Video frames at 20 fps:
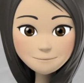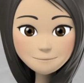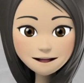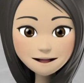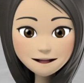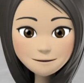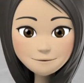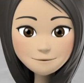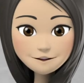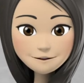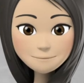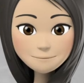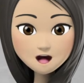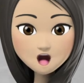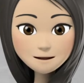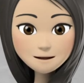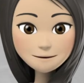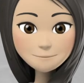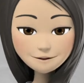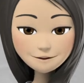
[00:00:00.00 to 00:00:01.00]
Find
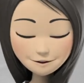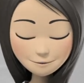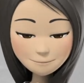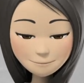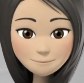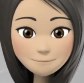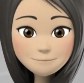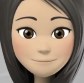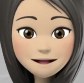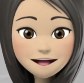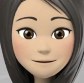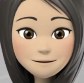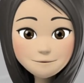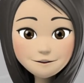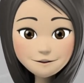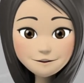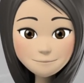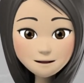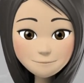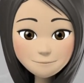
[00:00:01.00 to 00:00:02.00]
blogs,
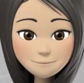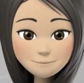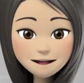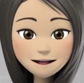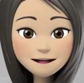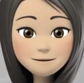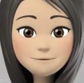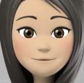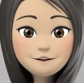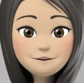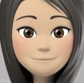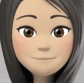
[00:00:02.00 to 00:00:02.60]
events, and more